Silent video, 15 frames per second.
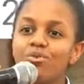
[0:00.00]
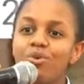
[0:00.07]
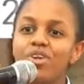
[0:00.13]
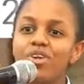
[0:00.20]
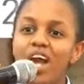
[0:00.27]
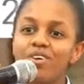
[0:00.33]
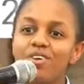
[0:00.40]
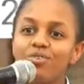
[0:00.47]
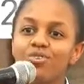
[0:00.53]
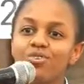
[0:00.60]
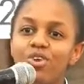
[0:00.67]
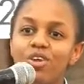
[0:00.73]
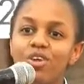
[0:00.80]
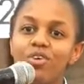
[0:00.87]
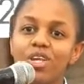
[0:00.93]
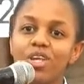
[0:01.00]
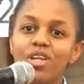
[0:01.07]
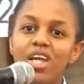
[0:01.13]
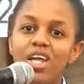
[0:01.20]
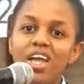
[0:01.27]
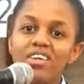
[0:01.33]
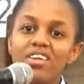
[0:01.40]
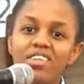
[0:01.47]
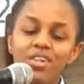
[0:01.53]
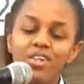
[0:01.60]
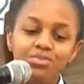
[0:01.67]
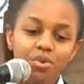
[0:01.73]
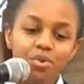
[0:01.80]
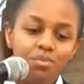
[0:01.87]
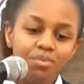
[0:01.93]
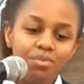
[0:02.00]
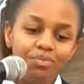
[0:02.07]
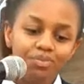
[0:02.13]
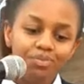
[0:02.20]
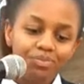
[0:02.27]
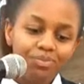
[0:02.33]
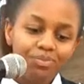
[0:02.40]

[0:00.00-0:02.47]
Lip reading: broadcast what you are doing? Start from